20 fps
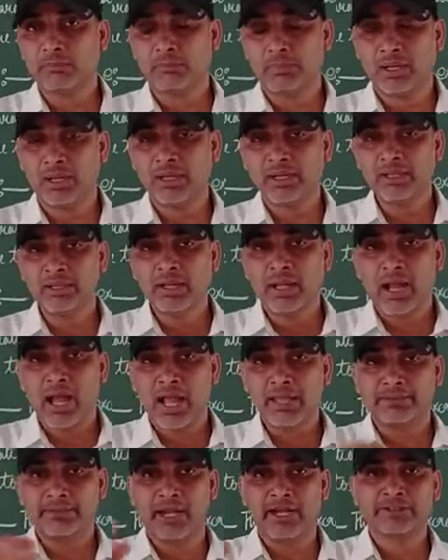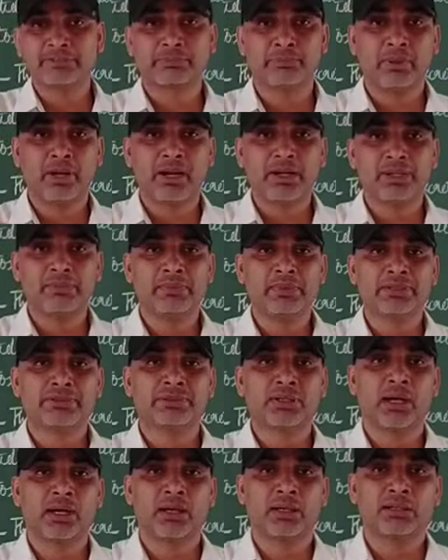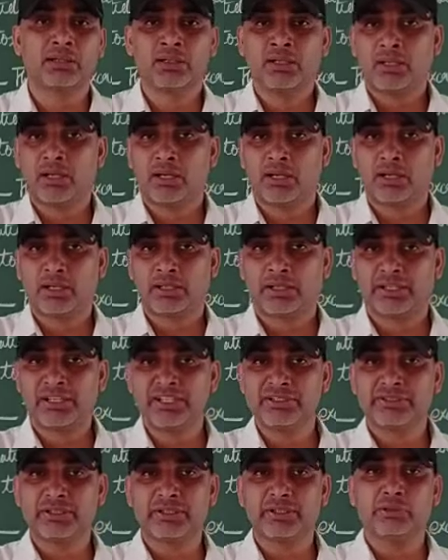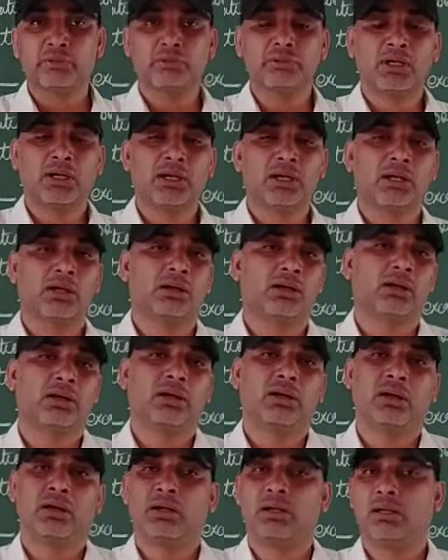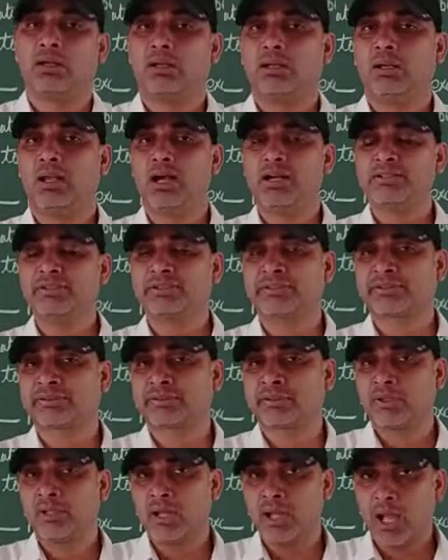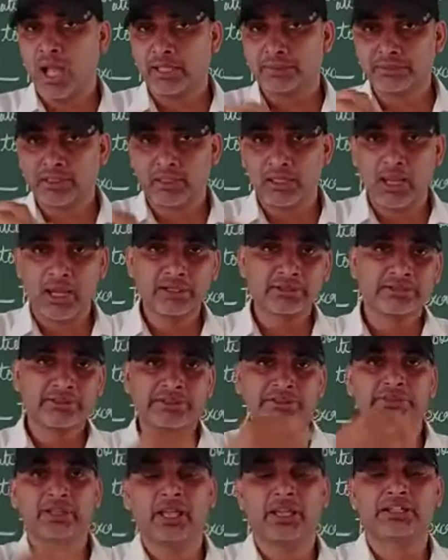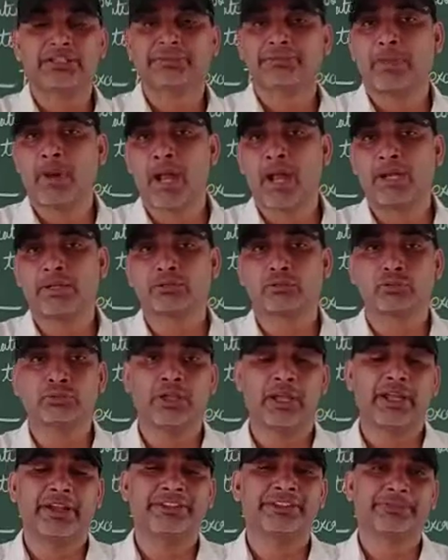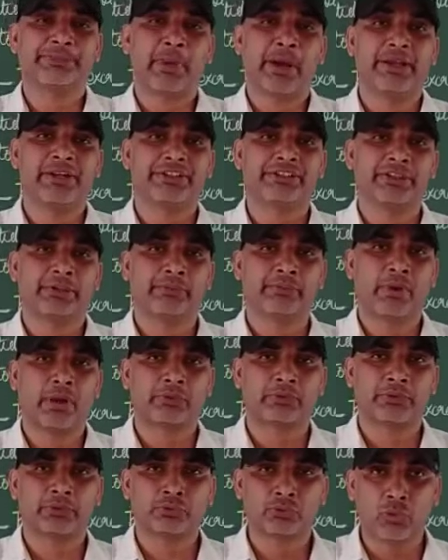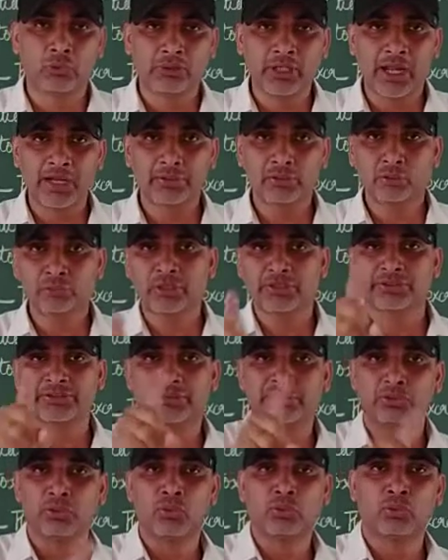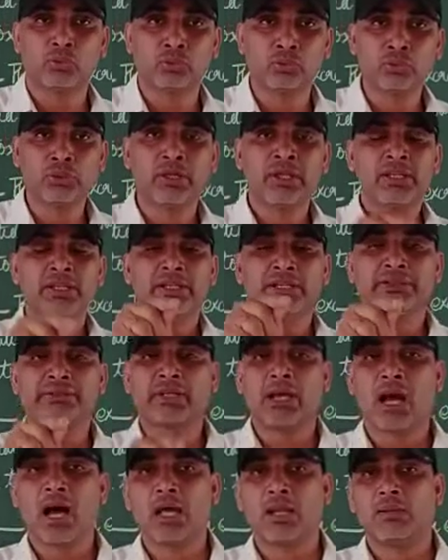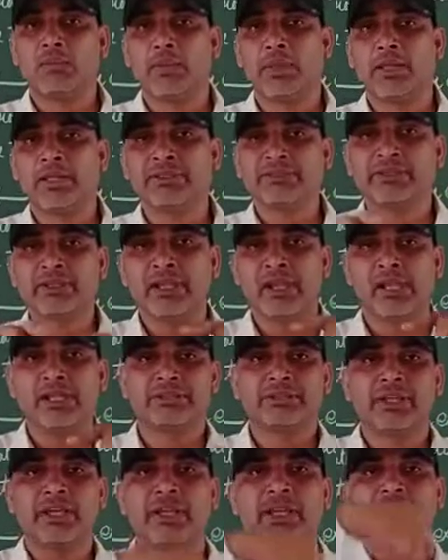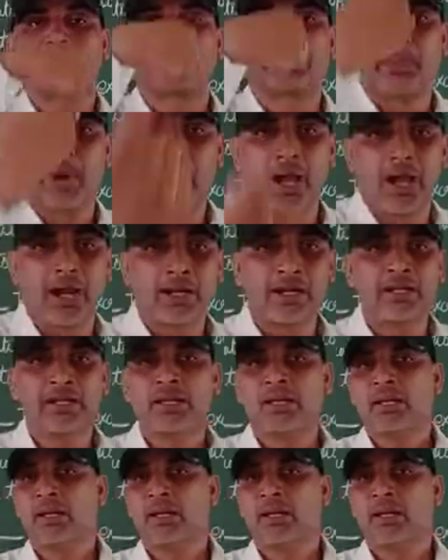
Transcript: blood, and that blood which are reach into the lungs, and the lungs is expired to the expiration process, so that to the CO2 is always expired